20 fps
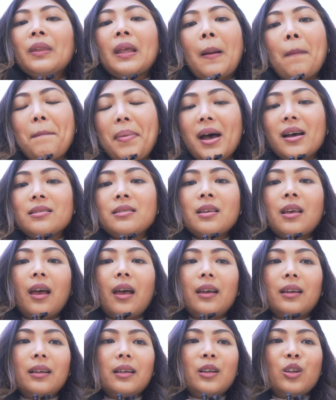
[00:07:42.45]
But
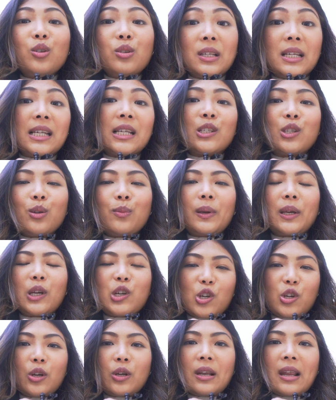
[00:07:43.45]
you need to be
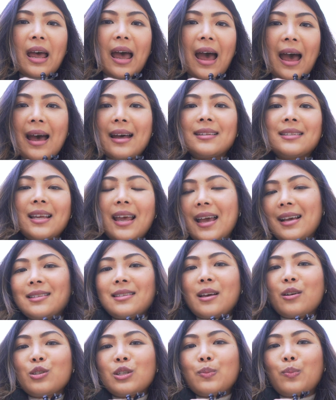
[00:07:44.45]
good at
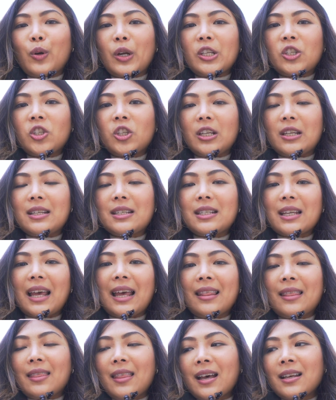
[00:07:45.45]
Excel spreadsheet,
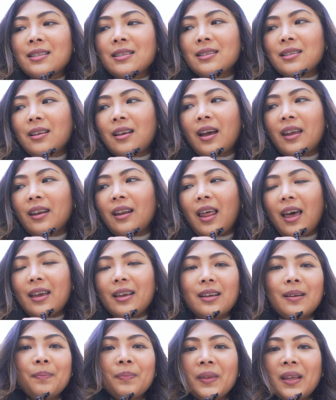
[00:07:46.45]
and that's kind of
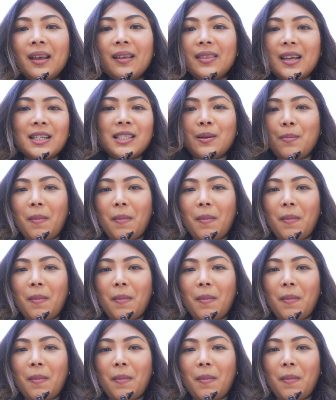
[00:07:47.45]
like, that's a